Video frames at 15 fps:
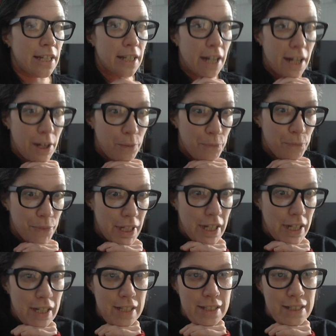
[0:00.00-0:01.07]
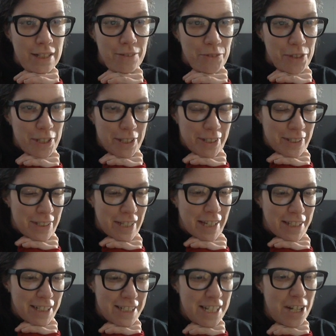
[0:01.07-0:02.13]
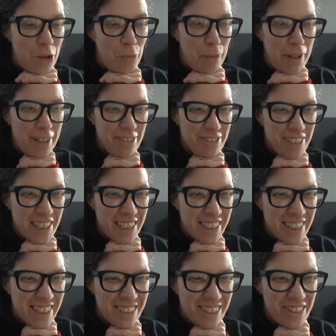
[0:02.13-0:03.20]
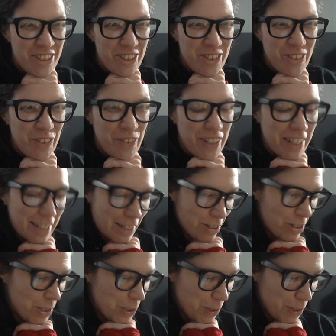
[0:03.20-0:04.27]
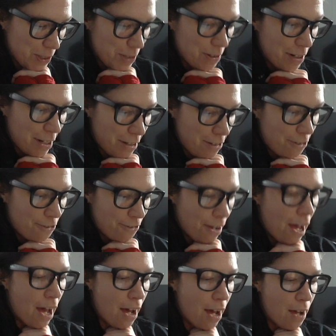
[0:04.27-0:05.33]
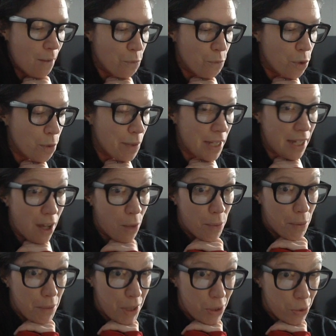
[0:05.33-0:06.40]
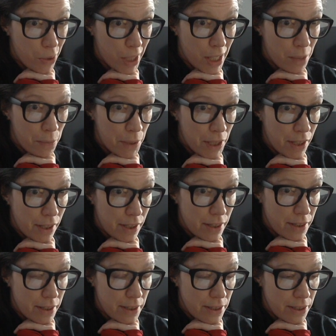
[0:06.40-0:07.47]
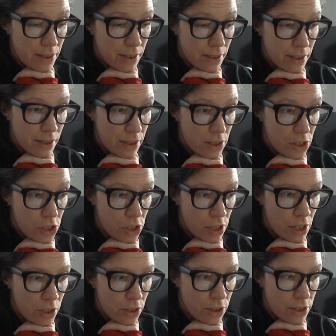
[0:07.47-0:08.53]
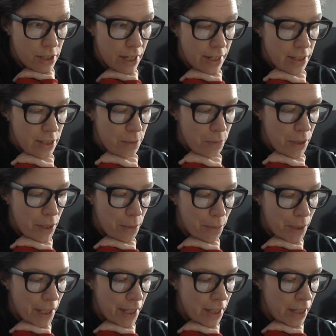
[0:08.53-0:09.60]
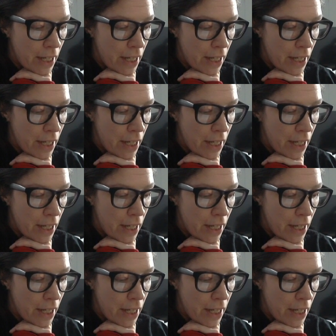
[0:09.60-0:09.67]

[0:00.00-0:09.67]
the second helping of Lala, who will be introduced soon enough, will be helping me through that because she understands my plight.